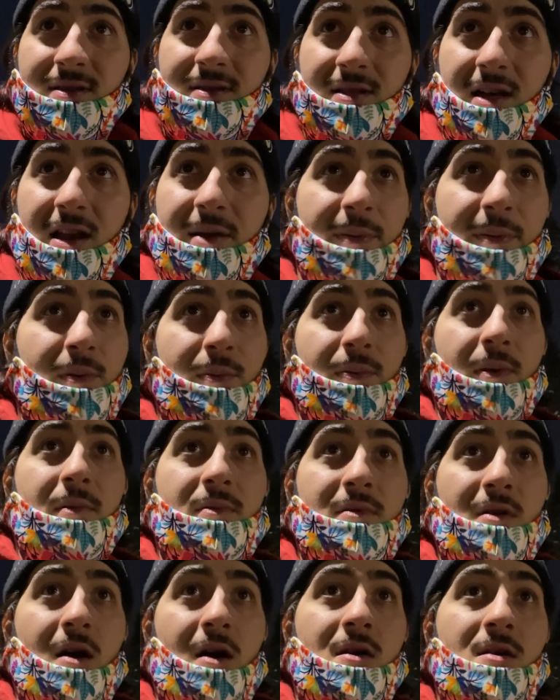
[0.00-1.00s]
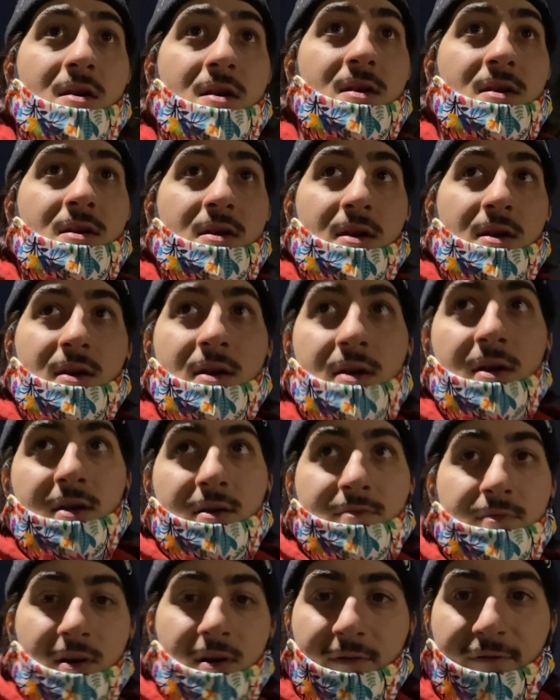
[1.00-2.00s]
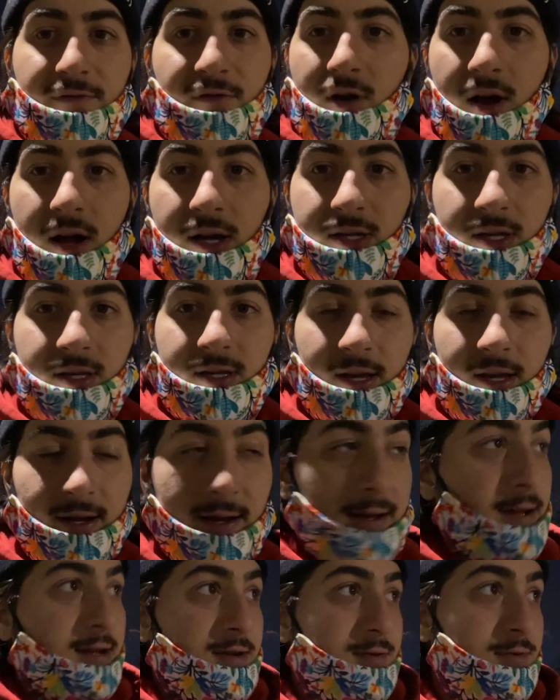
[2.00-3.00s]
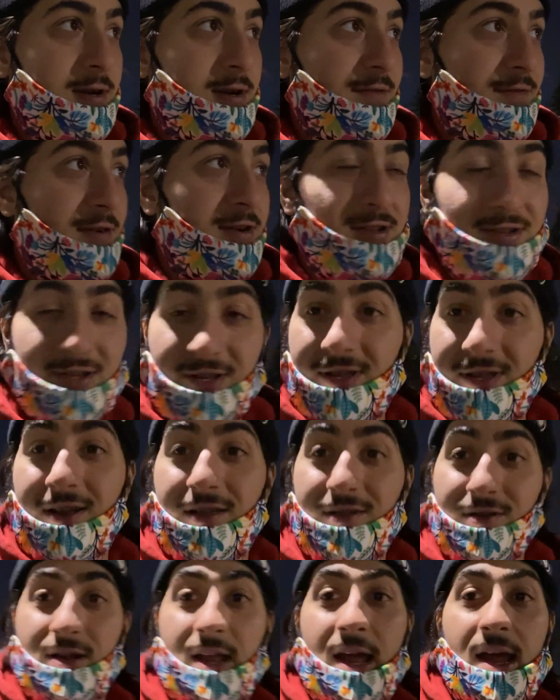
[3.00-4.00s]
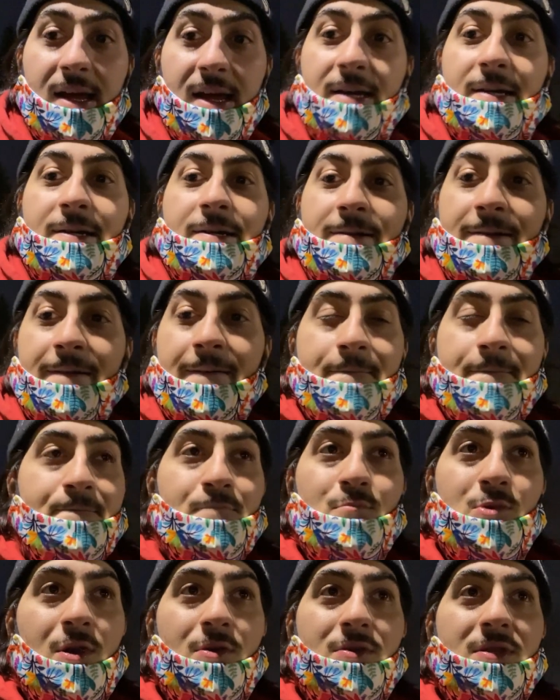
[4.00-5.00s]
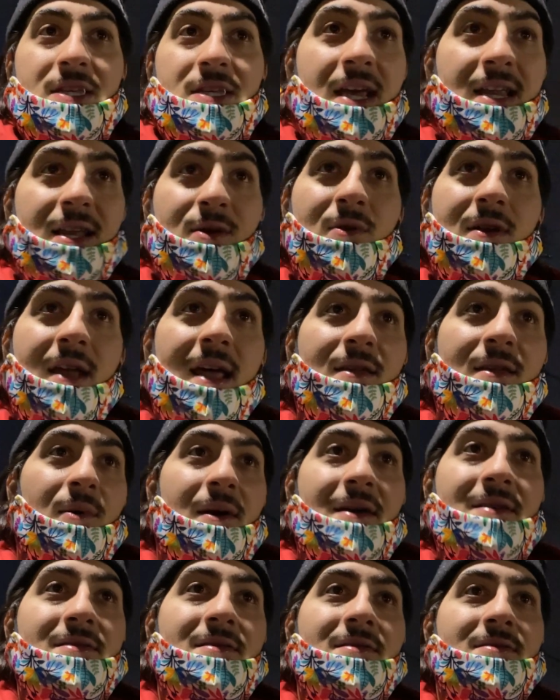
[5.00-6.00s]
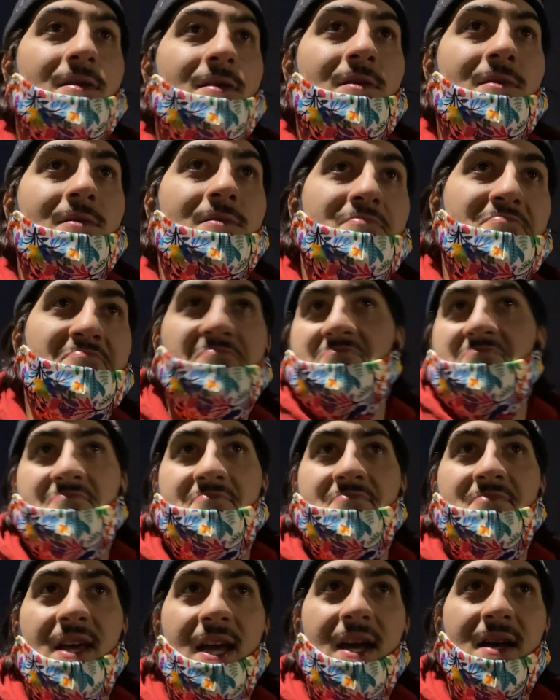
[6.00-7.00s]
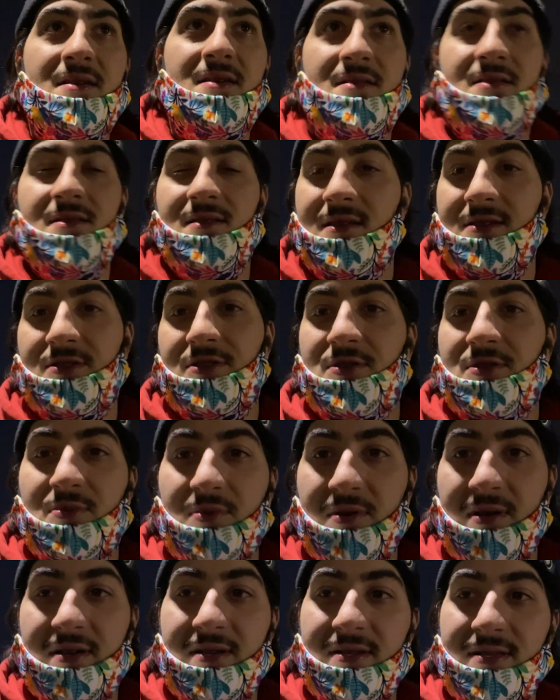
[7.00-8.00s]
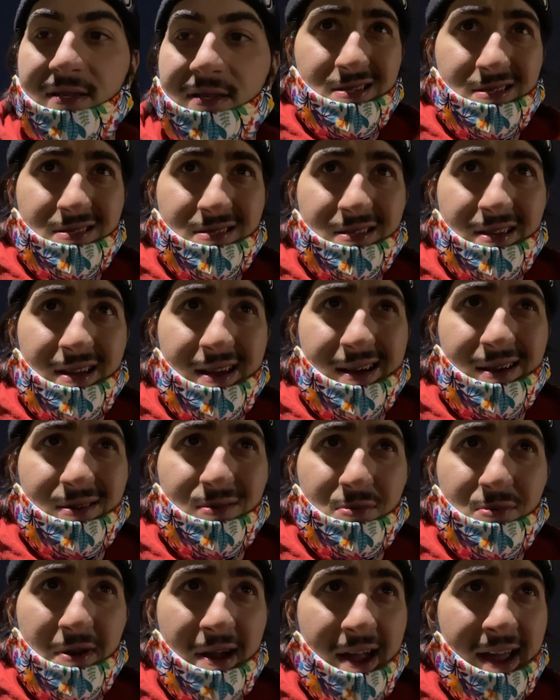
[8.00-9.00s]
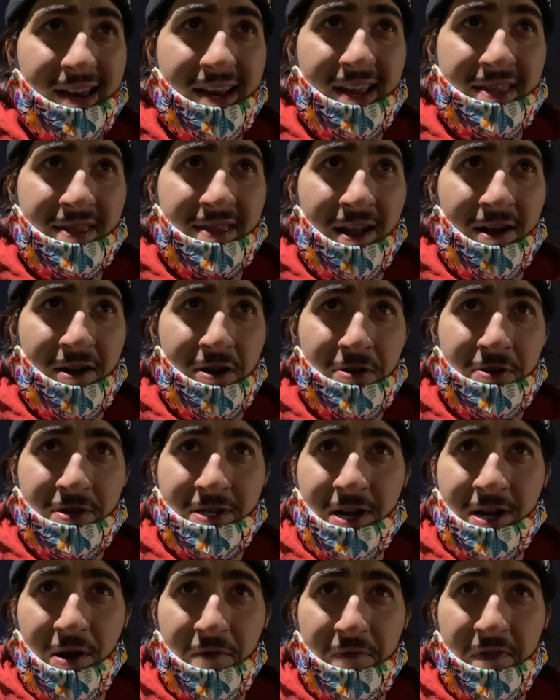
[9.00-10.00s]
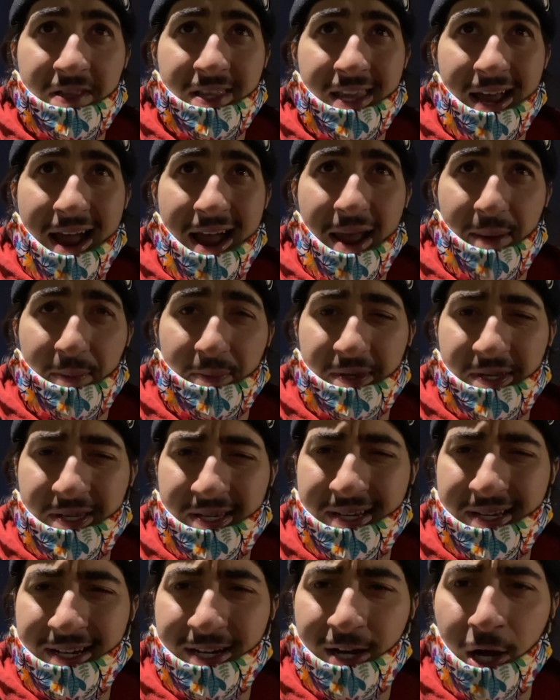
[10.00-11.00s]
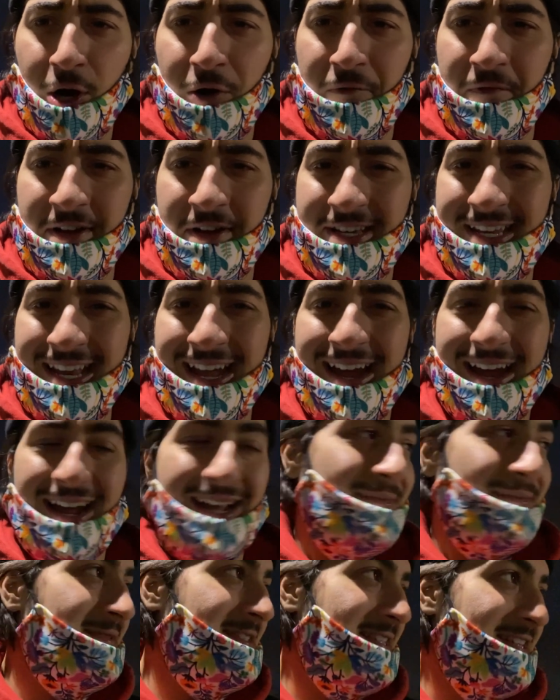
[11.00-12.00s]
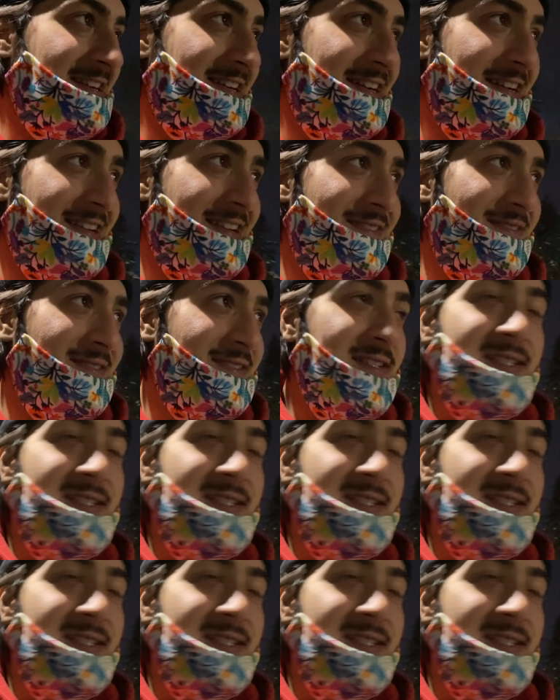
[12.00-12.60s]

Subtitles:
A lot of people probably are, but for us it's like whatever, it's just another day. We don't see anyone anyways, so yeah, that's just what it is. Yeah, we're hanging in there. COVID times. You already know.